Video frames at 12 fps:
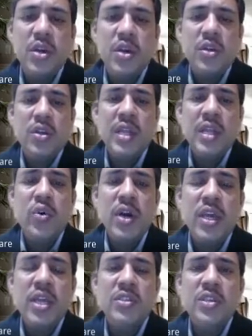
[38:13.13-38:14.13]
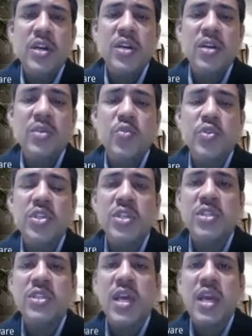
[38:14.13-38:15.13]
Now, again, certain procedures
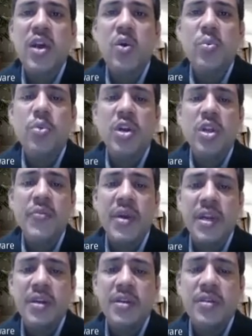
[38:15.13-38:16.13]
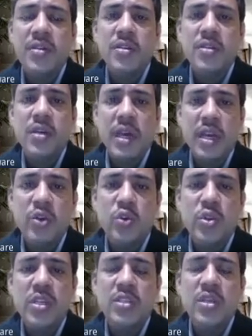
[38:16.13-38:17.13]
they have modified into
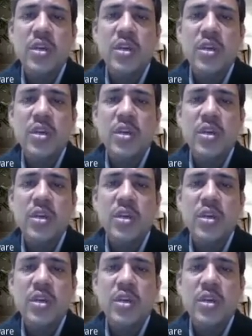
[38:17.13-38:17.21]
this.